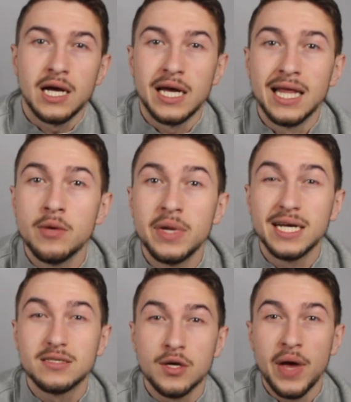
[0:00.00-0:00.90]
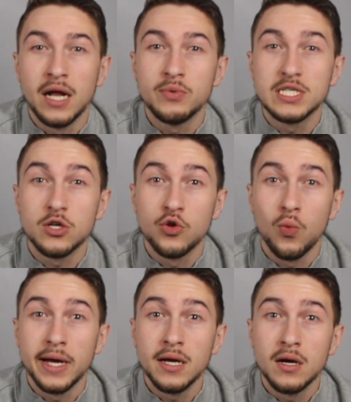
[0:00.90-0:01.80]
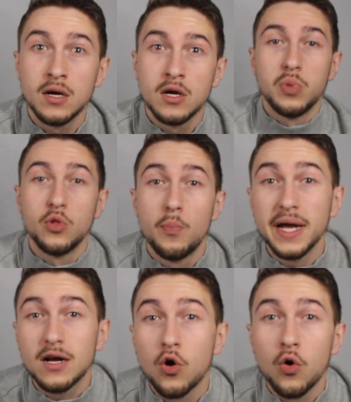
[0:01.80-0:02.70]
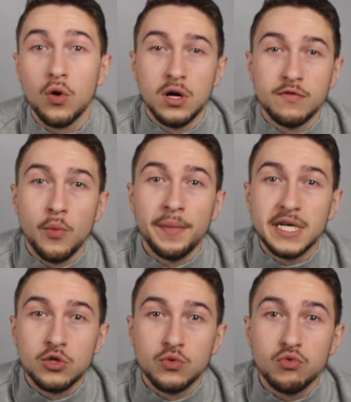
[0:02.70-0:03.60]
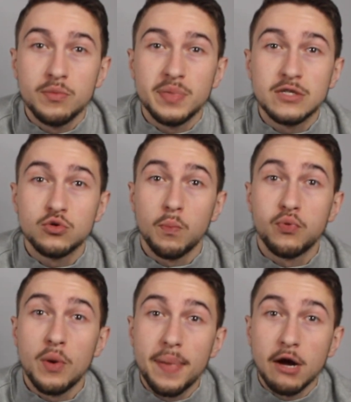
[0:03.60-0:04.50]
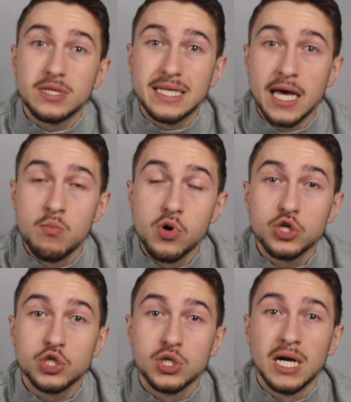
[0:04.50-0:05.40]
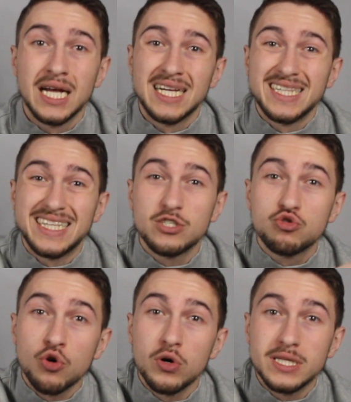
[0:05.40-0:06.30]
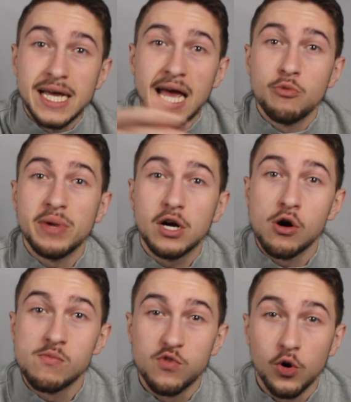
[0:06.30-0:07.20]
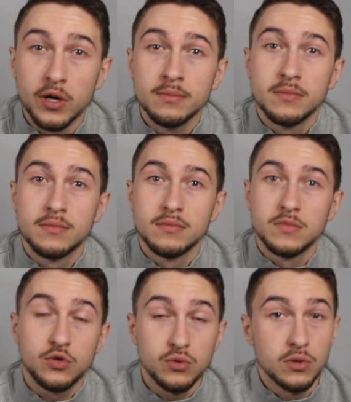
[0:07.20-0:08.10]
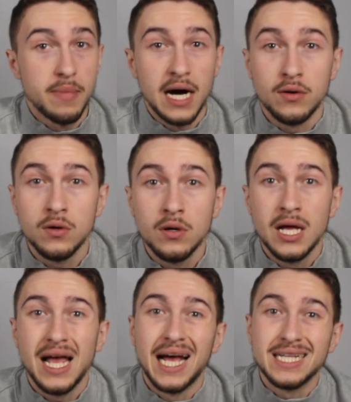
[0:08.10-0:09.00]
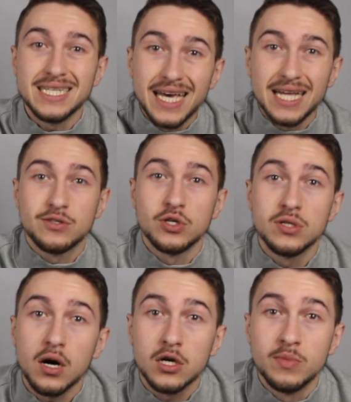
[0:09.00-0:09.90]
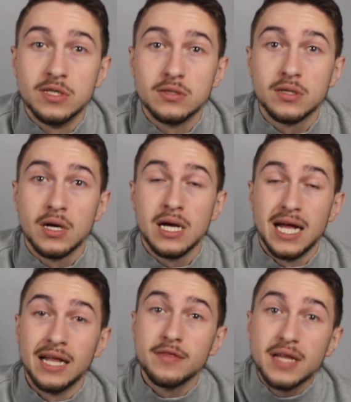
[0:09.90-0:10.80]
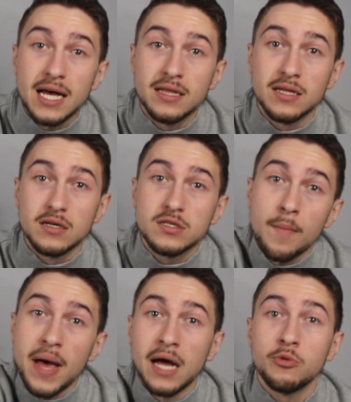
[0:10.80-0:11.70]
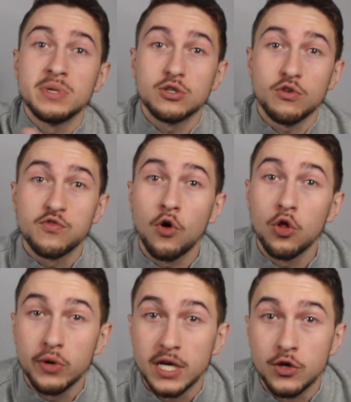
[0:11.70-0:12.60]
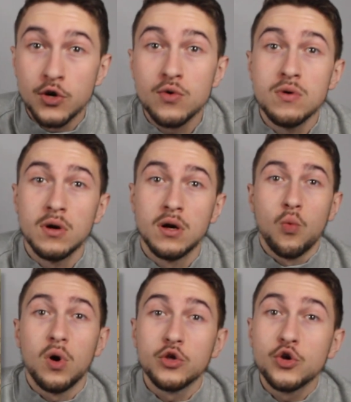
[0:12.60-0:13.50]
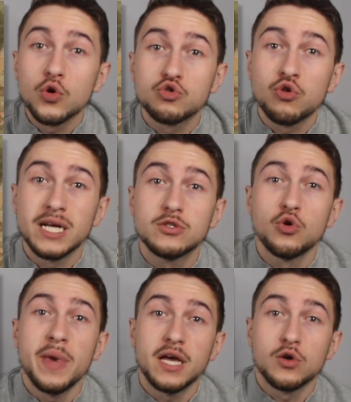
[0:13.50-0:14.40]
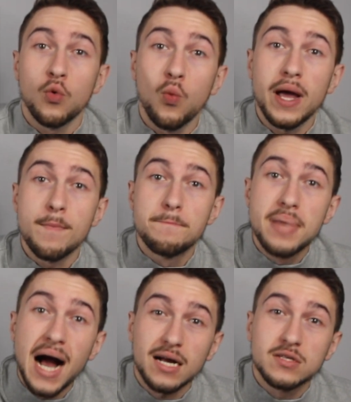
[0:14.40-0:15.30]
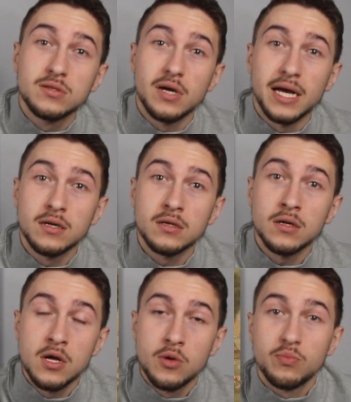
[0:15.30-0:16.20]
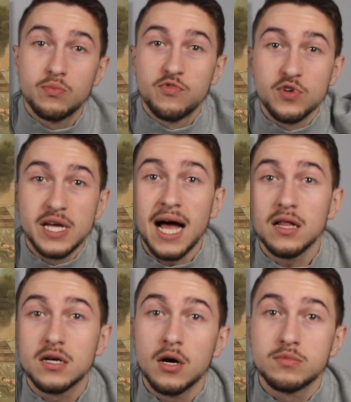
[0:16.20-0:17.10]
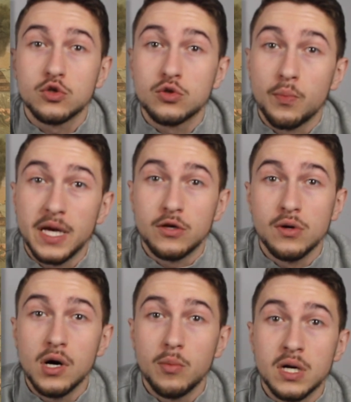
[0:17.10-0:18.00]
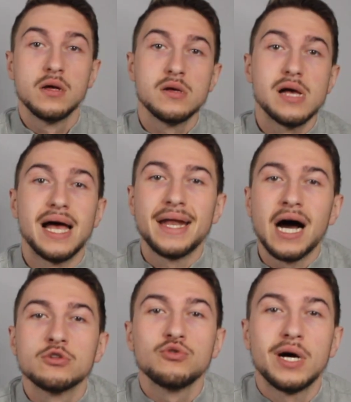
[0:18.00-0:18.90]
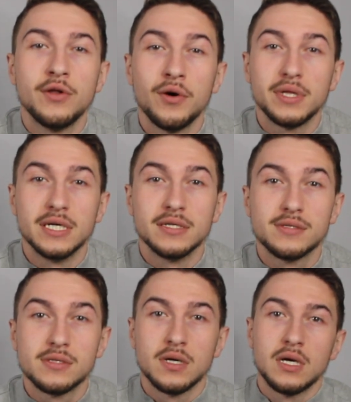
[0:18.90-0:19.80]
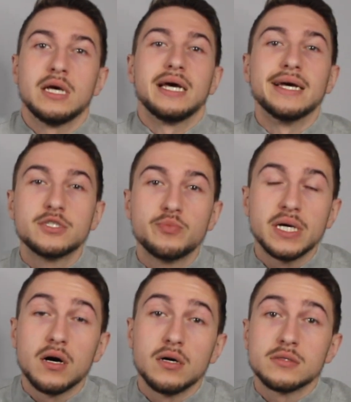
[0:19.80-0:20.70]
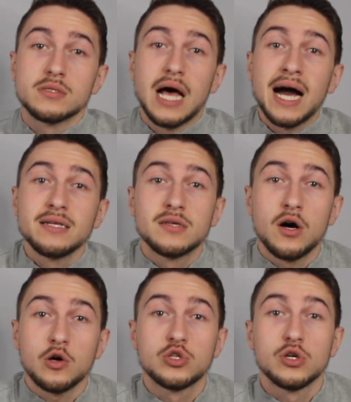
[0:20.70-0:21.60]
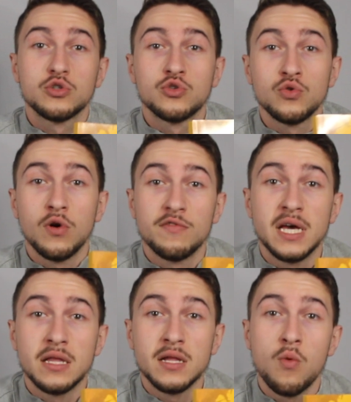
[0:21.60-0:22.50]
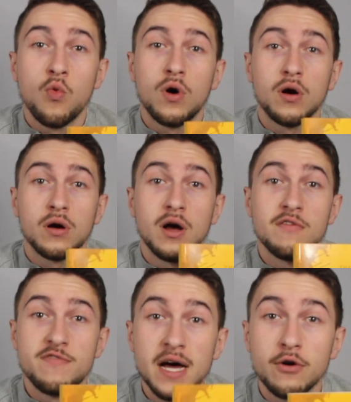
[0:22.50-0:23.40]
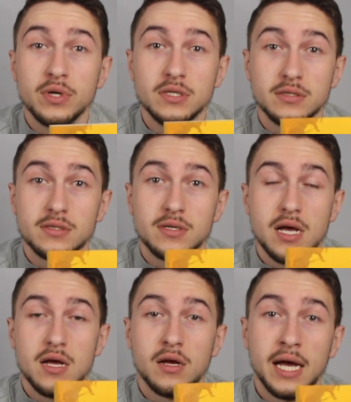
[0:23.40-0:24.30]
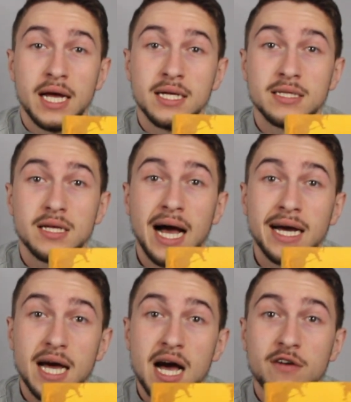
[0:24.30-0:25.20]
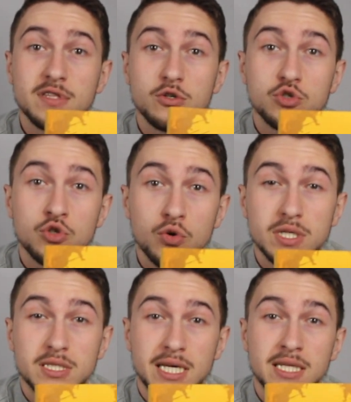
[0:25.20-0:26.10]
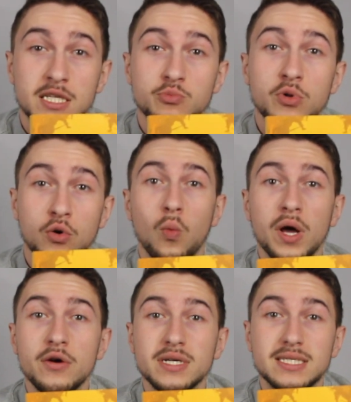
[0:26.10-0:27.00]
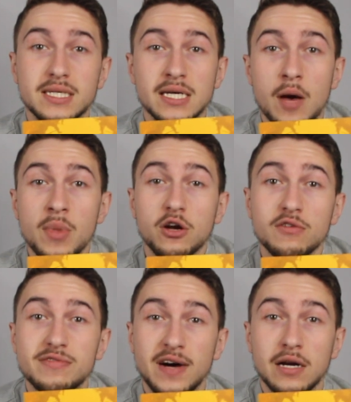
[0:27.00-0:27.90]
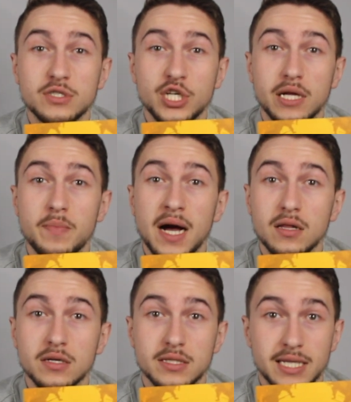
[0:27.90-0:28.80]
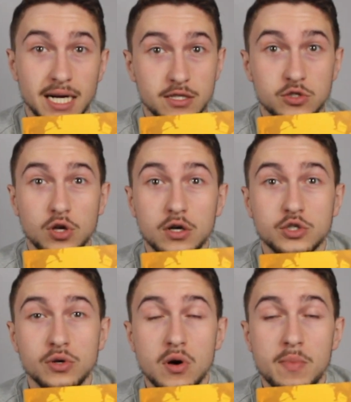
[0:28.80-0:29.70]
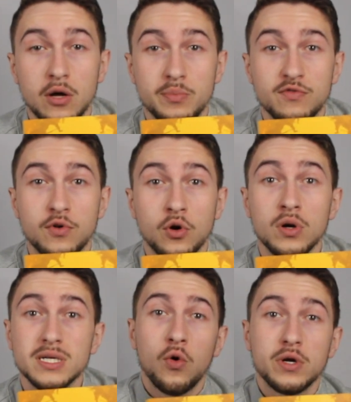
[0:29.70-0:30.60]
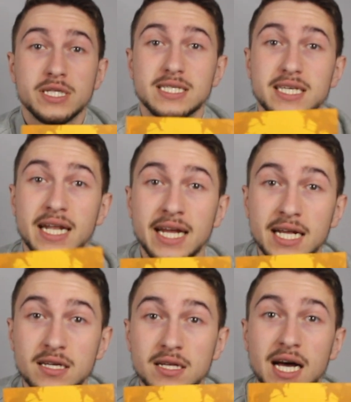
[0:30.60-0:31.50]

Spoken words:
eliminate some enemies on the way, but the big goal of the mission would be to prepare the ambush, destroy the enemy convoy through a battle, and get the document. And then some enemies are following you while you're trying to make your way back to the hill for the helicopter to pick you up. And how do I know this? It's because I talked to Vietnam War veterans and I have their stories in this book. Whether it's the American fighter jet pilot that I talked to you about before, or this Canadian